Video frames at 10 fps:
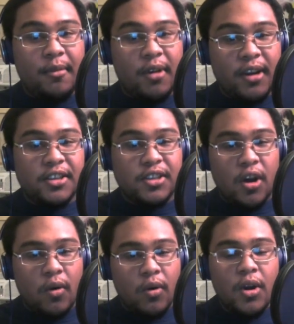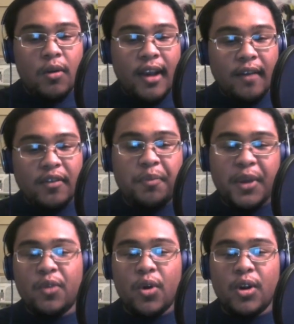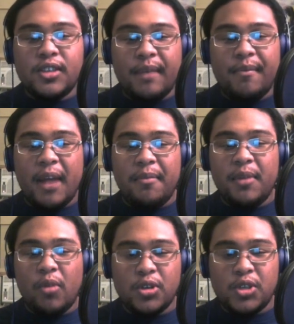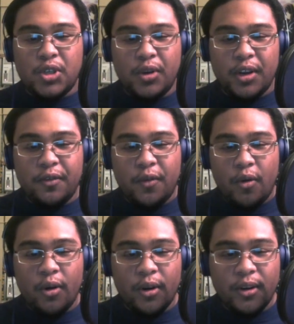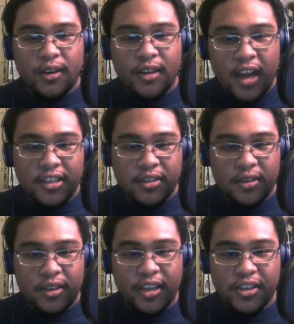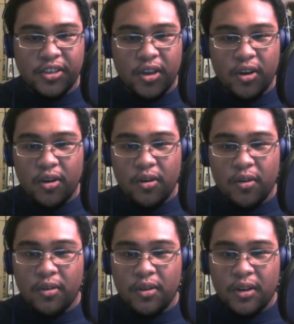Okay, so we have to pick words that might be more suited for Natsuki. So,